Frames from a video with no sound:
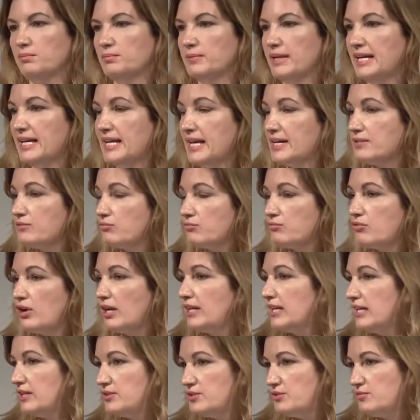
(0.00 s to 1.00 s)
It had
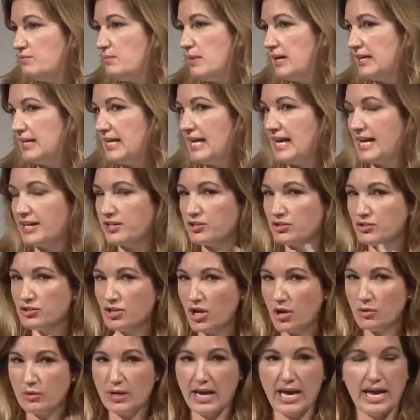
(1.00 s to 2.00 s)
run out of money. It had
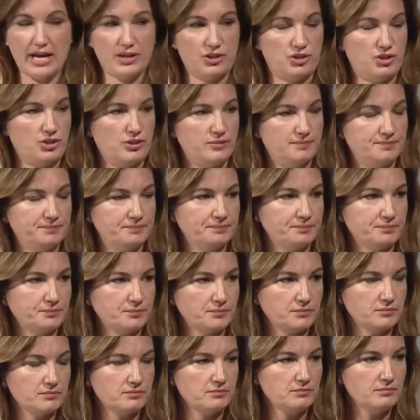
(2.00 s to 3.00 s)
no cash.
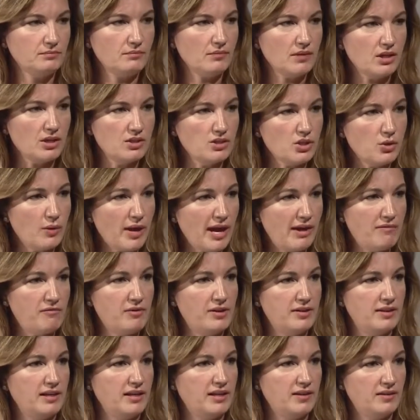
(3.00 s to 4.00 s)
So
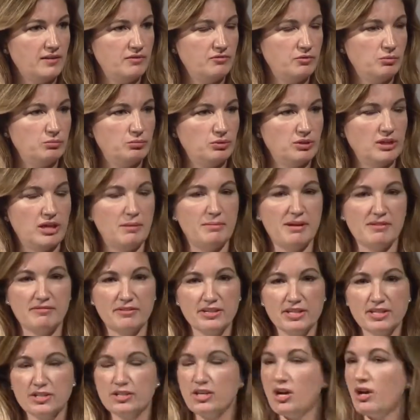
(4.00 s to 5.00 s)
everything in the football club,
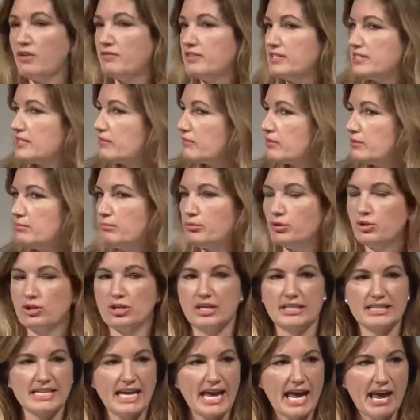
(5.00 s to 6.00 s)
every service, every
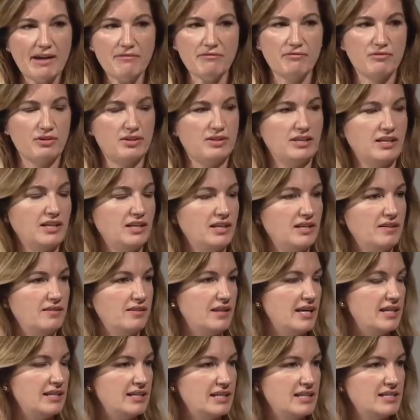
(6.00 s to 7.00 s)
product, everything
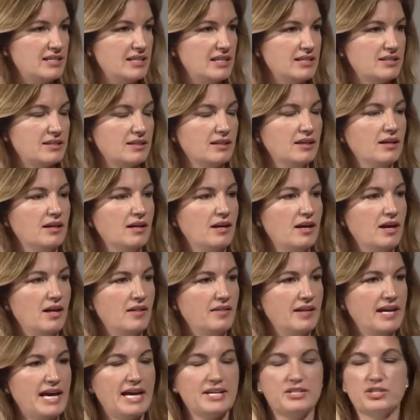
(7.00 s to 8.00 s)
they needed,
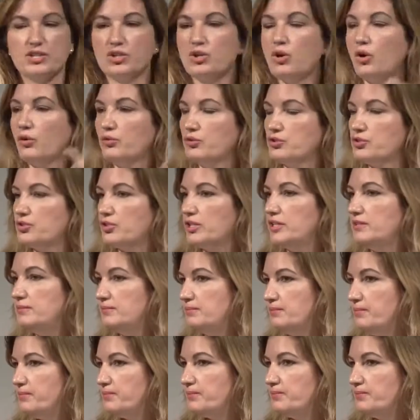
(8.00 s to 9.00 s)
they had to contra,
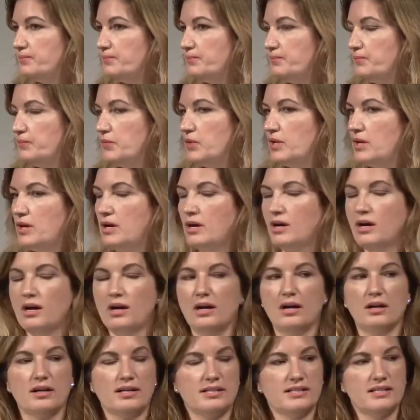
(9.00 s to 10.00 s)

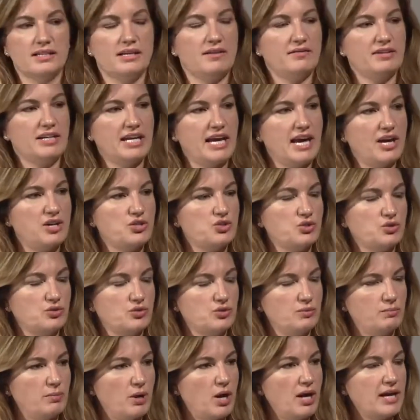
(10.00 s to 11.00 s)
because they didn't have any cash
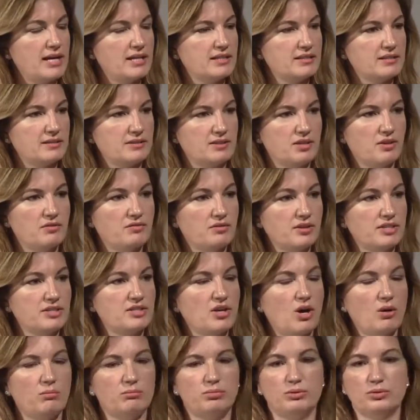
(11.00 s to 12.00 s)
to buy it. So, for
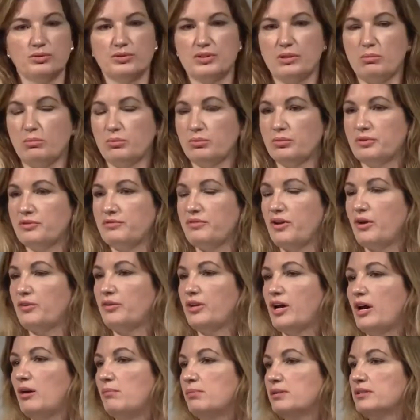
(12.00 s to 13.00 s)
example, someone would phone
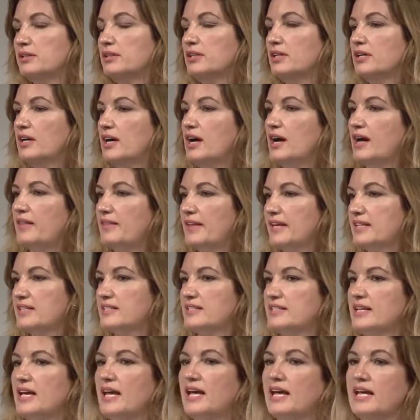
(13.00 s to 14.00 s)
up and they'd
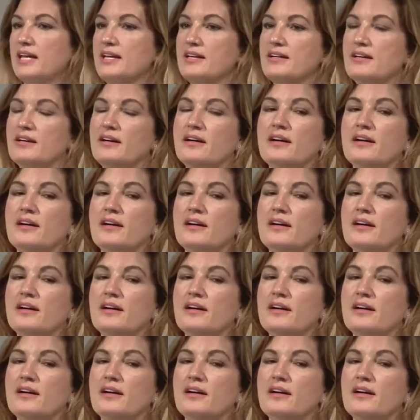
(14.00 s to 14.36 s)
say,